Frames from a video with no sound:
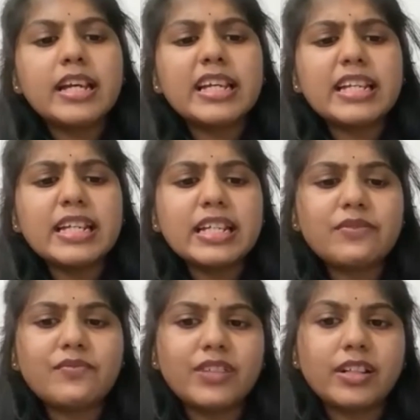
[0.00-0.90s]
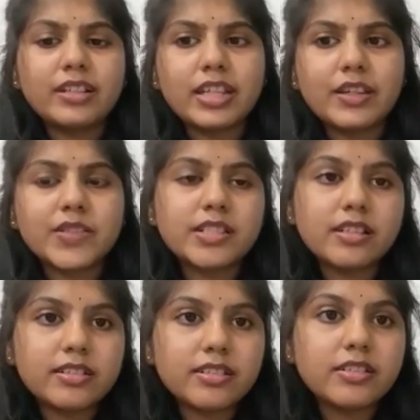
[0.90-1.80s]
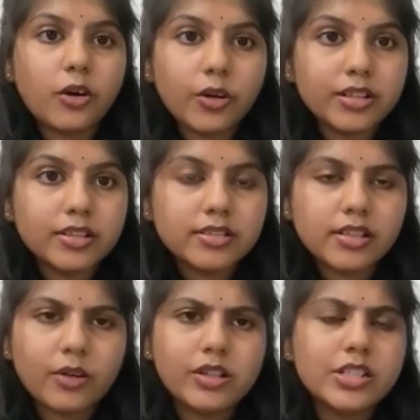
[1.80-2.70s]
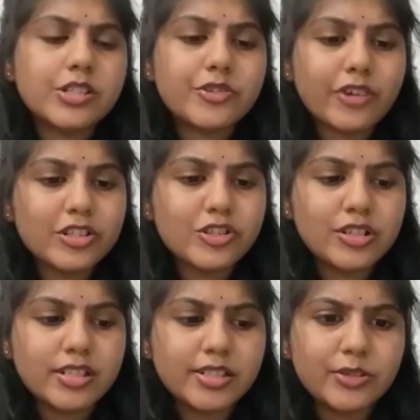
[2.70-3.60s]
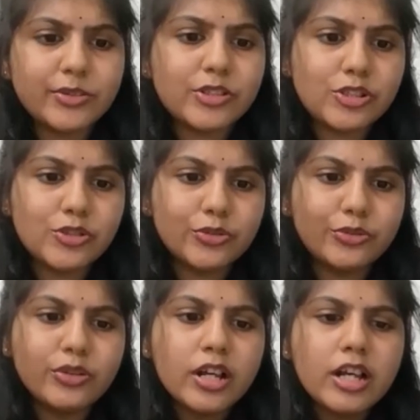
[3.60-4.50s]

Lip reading: it will give certain orders or instructions to the shoe